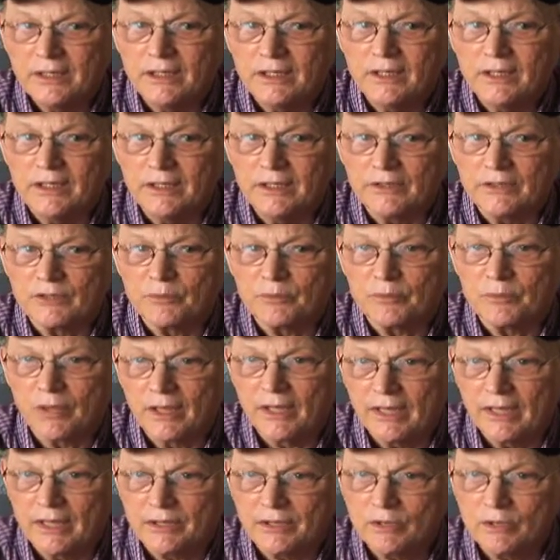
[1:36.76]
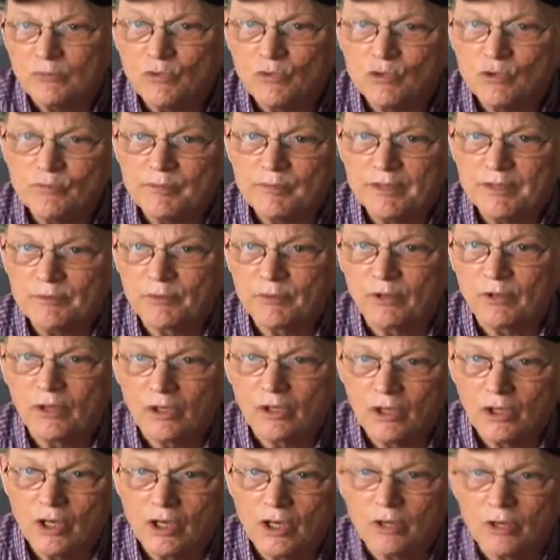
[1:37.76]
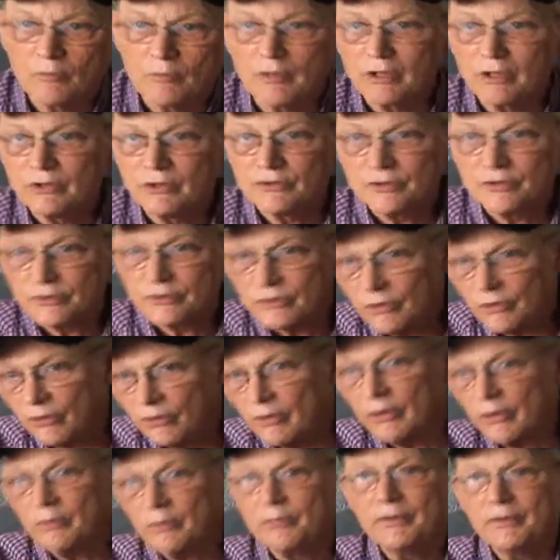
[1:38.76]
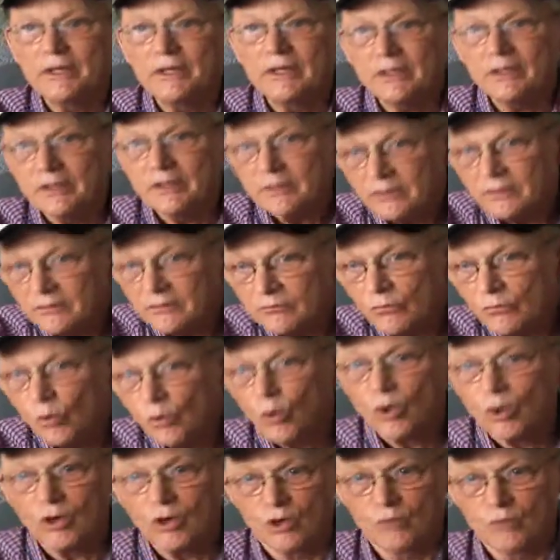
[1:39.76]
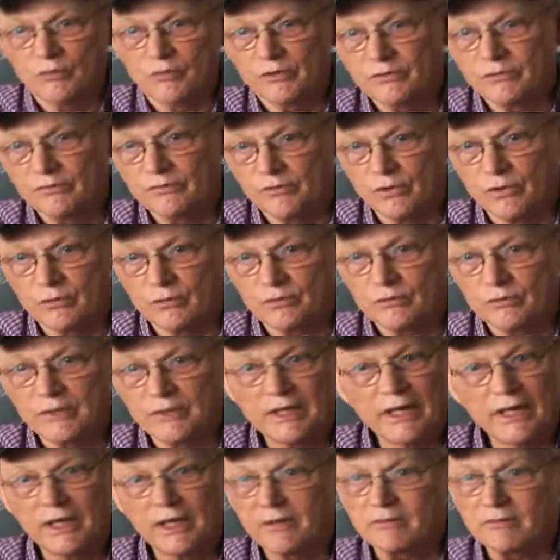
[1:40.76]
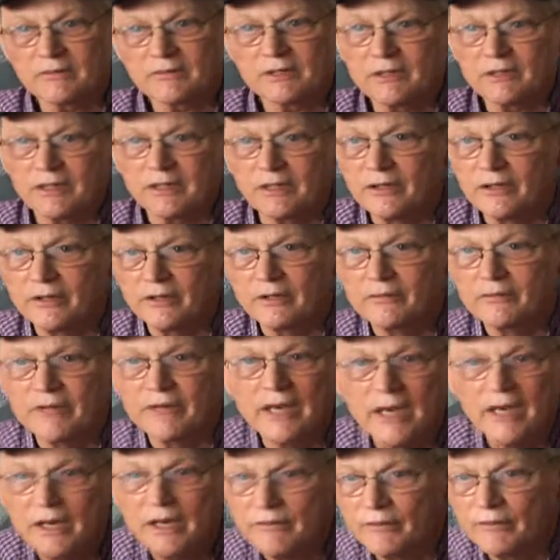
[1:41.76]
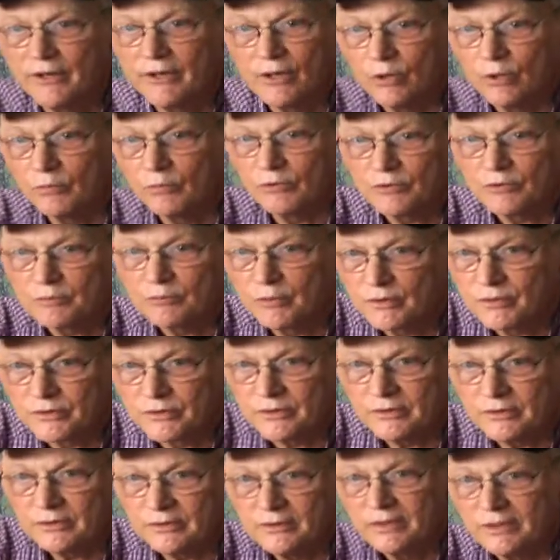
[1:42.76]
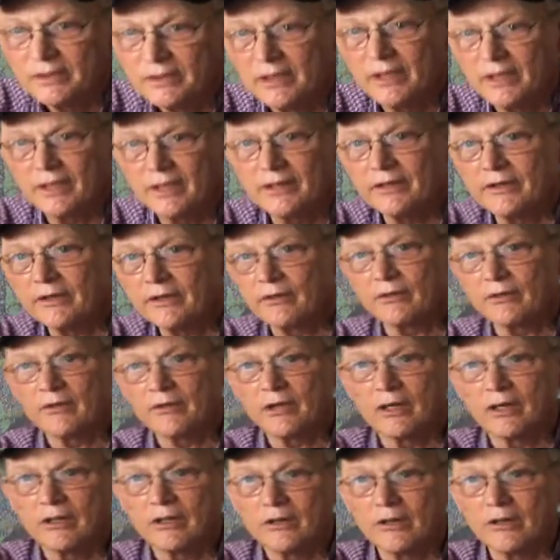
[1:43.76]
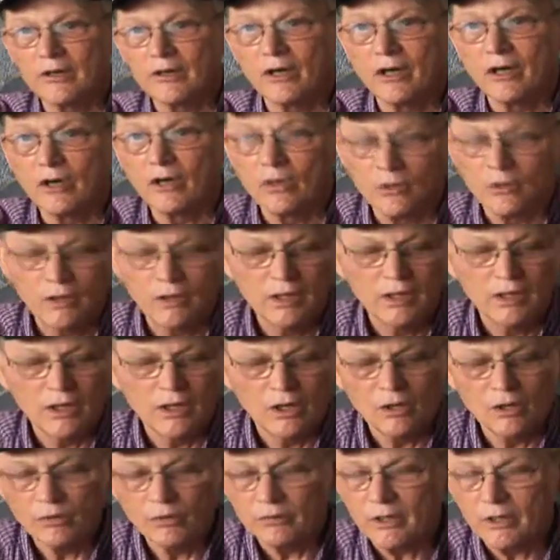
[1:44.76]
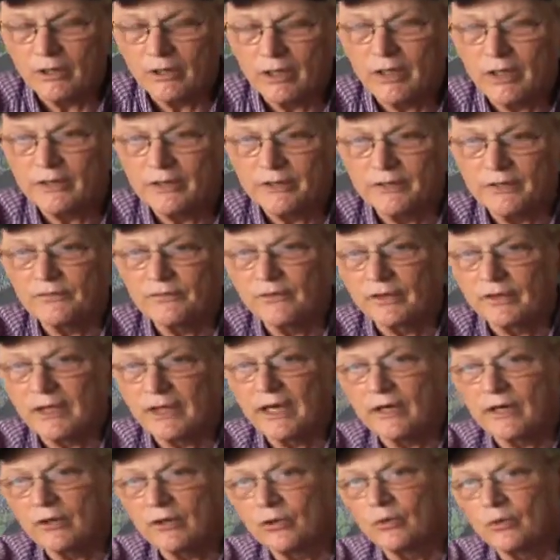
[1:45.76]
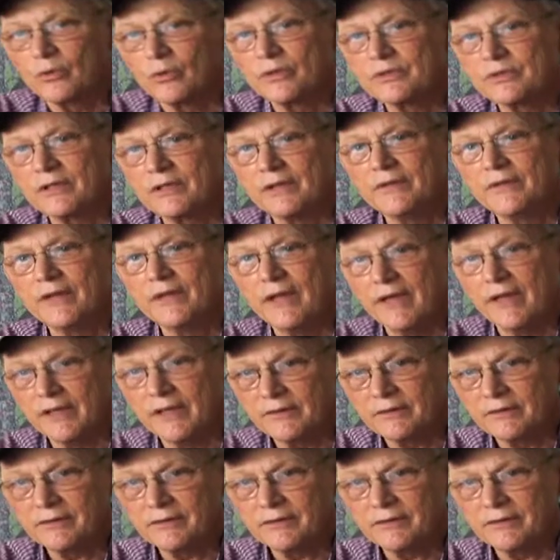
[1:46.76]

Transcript: is a plan to move people along, because there's going to be more homeless folks. We can't take care of every homeless person, and there are a lot of different categories in that.